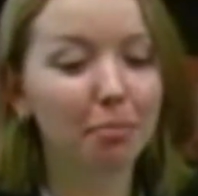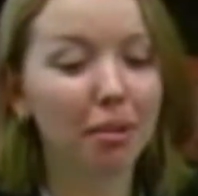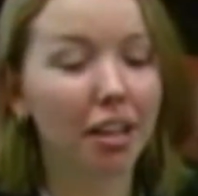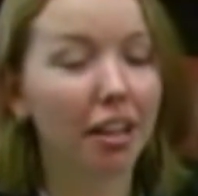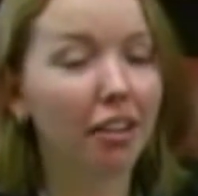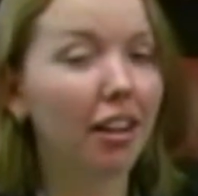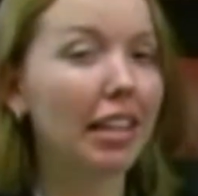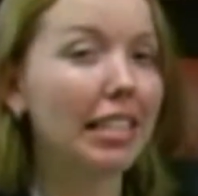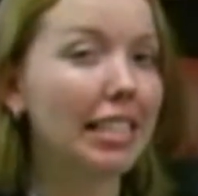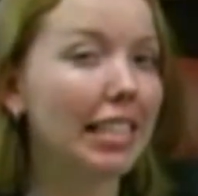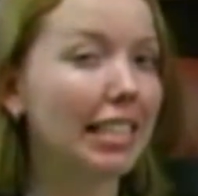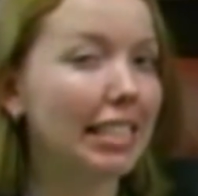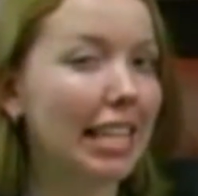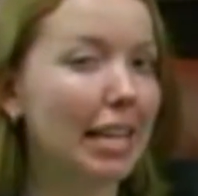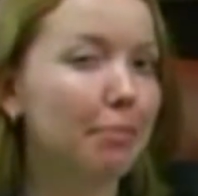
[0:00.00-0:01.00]
pretty crazy
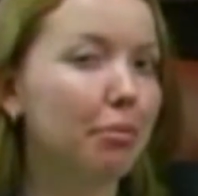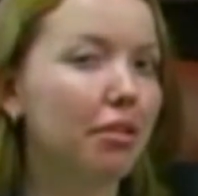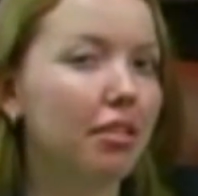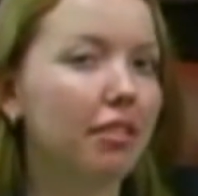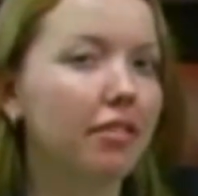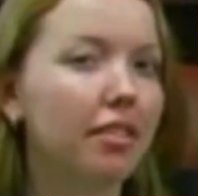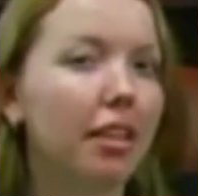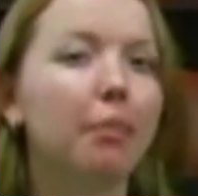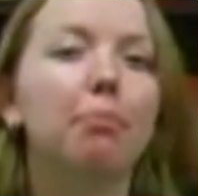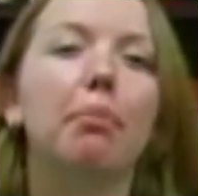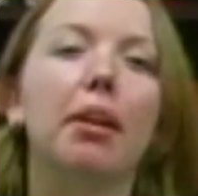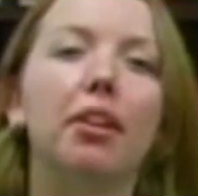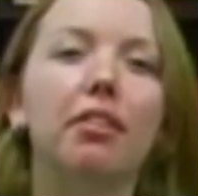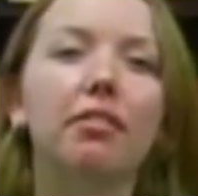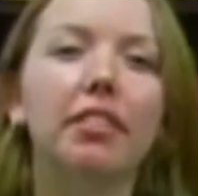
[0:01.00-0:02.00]
examples of some
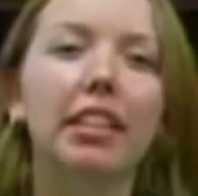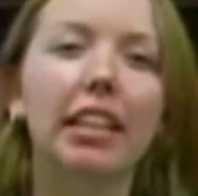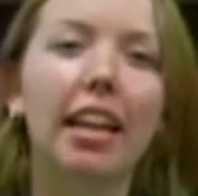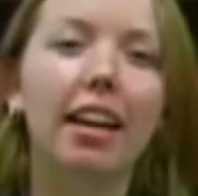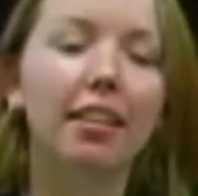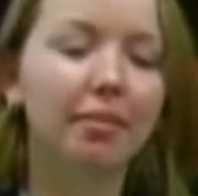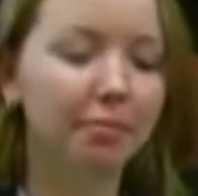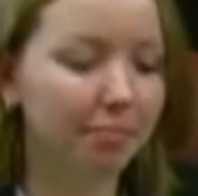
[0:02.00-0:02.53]
paraphilia.